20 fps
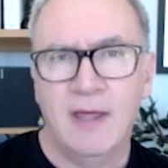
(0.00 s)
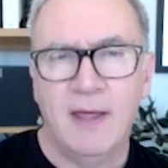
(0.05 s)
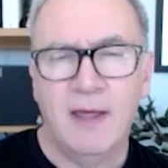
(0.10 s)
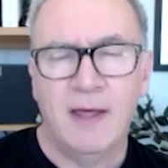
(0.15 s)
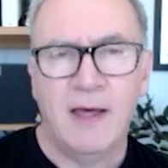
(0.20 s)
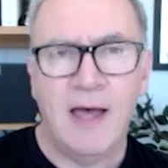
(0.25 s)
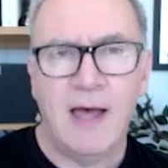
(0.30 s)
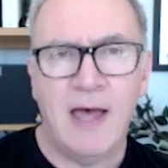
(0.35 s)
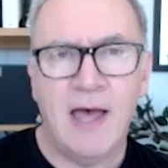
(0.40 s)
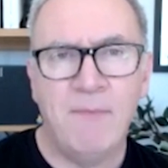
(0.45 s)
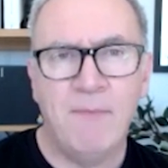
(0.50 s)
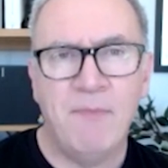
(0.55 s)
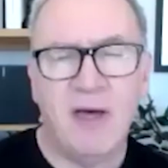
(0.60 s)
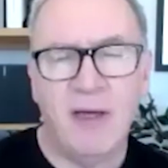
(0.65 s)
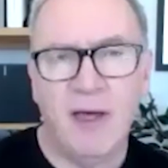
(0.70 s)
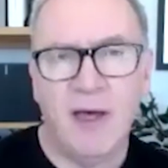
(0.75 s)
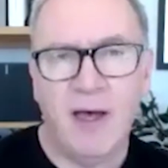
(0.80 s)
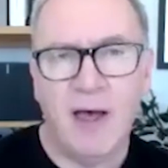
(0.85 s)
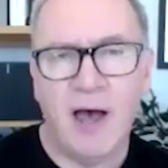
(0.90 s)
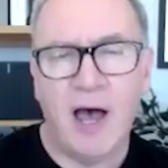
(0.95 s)

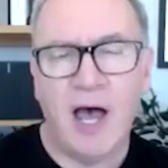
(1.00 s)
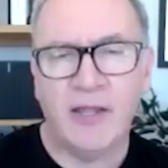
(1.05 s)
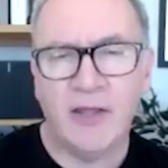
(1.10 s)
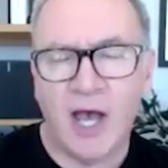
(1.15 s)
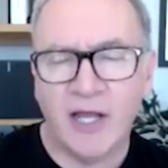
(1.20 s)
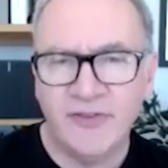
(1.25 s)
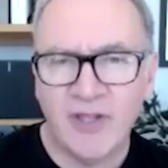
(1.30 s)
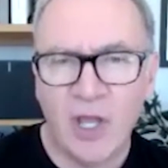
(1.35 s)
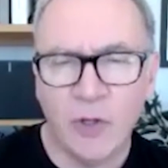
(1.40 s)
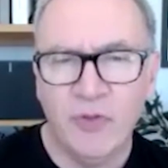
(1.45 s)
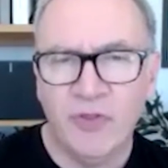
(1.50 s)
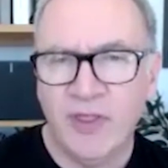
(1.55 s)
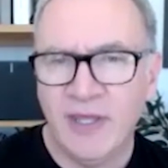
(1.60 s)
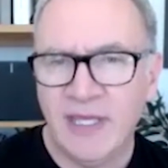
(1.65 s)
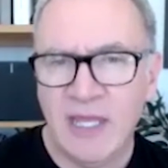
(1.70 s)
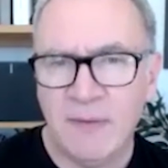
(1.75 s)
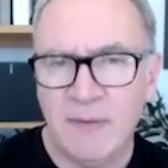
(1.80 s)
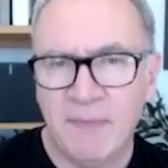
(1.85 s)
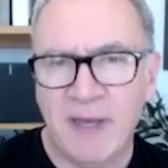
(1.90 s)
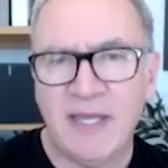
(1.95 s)
I don't think
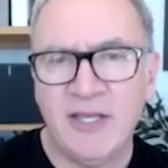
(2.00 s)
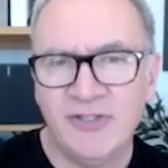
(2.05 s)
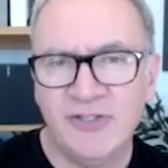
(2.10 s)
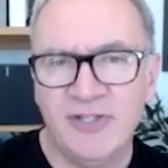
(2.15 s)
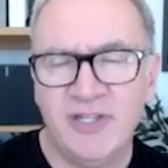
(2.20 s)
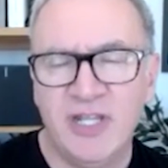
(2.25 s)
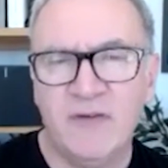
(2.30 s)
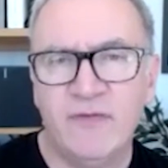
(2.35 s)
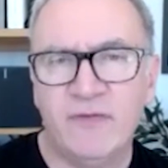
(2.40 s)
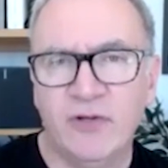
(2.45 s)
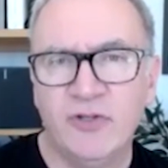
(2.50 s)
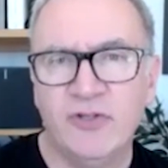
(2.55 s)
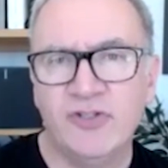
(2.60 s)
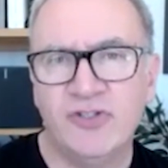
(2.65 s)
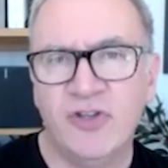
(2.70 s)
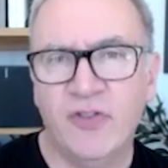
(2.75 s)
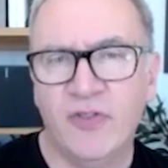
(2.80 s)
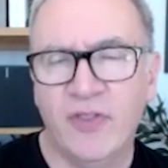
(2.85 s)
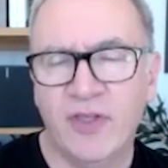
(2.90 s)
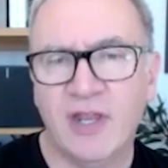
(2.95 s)
it makes a difference
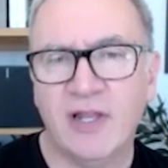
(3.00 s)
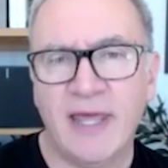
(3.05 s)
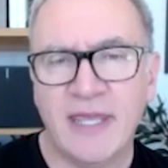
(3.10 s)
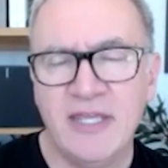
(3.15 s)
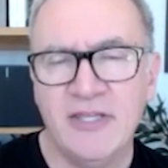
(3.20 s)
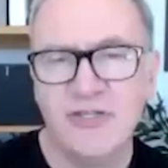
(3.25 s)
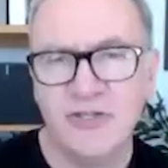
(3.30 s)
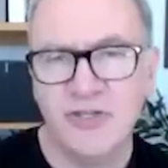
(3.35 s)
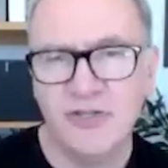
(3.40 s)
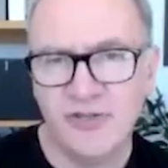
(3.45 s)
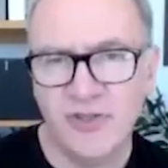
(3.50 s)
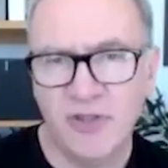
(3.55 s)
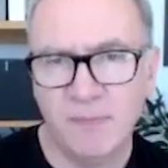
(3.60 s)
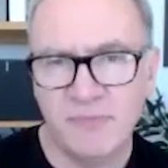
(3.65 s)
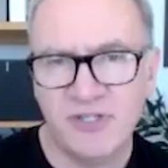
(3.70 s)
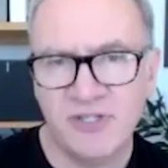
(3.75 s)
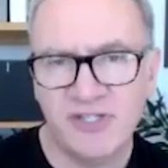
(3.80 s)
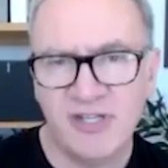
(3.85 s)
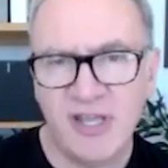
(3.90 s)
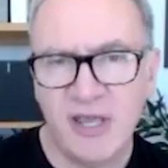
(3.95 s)
to the Glazers
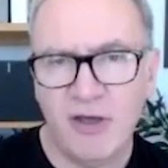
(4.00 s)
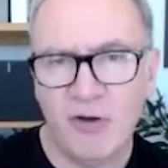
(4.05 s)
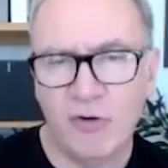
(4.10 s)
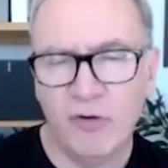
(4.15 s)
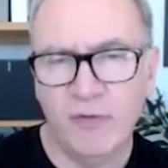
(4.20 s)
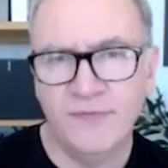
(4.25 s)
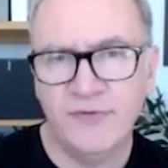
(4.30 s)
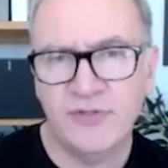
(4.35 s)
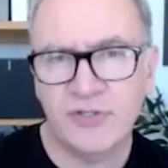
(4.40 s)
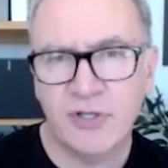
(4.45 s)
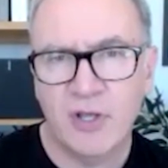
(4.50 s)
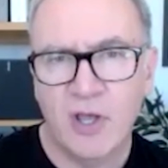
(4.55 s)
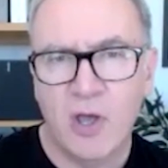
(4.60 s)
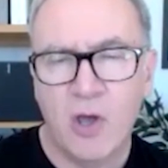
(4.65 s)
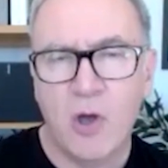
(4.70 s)
themselves.